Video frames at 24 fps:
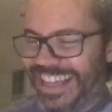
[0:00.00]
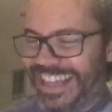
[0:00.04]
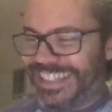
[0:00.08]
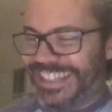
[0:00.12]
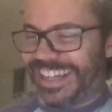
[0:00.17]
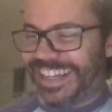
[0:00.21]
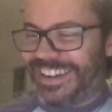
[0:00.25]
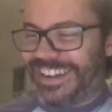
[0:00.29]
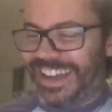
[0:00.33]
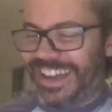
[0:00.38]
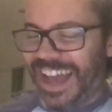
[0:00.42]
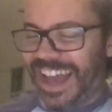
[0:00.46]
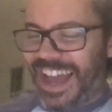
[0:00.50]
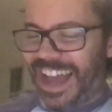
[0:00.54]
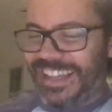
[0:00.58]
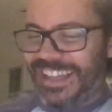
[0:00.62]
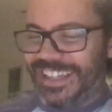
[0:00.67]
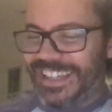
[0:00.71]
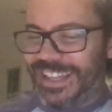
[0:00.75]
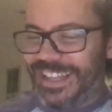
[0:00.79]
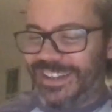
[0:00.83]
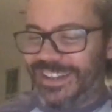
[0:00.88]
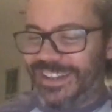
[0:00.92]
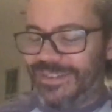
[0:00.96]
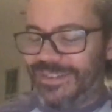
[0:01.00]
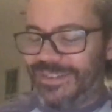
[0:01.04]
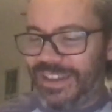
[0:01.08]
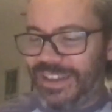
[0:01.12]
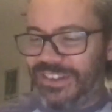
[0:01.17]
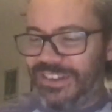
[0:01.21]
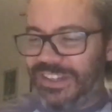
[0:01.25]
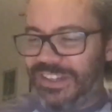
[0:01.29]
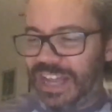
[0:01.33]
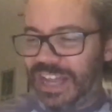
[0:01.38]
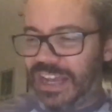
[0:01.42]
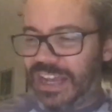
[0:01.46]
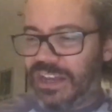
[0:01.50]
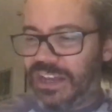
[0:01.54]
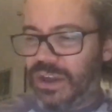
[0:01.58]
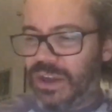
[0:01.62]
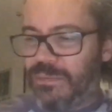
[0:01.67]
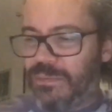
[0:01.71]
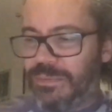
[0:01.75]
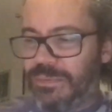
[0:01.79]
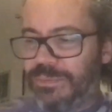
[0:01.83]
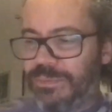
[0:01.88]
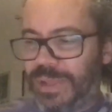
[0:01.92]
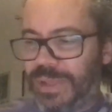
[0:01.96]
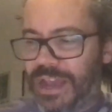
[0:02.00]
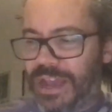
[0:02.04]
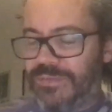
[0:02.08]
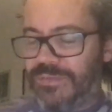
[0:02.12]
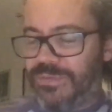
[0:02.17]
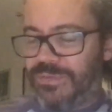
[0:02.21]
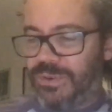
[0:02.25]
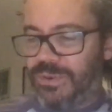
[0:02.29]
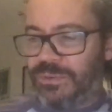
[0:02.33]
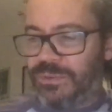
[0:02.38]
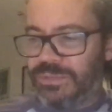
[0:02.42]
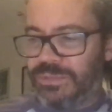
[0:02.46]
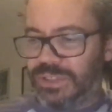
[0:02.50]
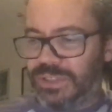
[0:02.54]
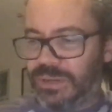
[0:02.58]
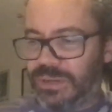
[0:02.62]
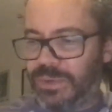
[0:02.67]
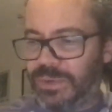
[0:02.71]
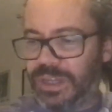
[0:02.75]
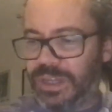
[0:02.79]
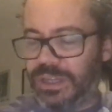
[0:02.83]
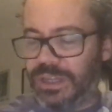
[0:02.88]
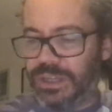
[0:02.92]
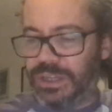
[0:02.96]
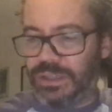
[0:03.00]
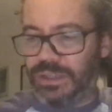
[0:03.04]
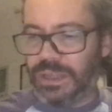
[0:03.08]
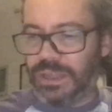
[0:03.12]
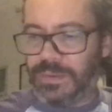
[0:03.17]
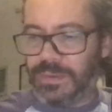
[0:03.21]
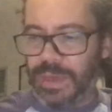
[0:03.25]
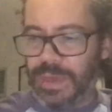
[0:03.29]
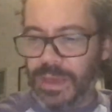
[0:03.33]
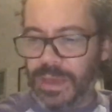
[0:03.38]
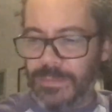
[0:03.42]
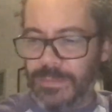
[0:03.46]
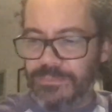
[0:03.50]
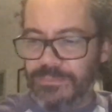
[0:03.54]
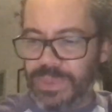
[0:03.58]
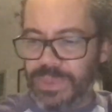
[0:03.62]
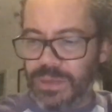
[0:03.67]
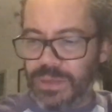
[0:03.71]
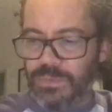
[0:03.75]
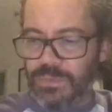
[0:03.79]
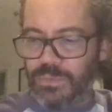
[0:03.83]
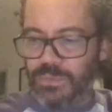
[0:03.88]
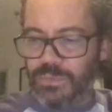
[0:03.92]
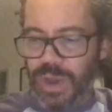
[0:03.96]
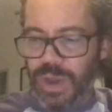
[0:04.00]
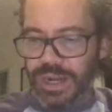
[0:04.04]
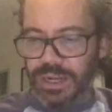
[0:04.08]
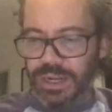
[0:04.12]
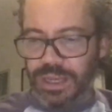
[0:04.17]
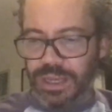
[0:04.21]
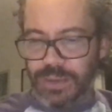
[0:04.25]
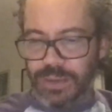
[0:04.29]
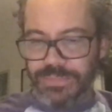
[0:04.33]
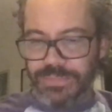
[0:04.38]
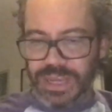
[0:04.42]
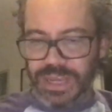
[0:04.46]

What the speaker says: So you mentioned that common platform. So when a company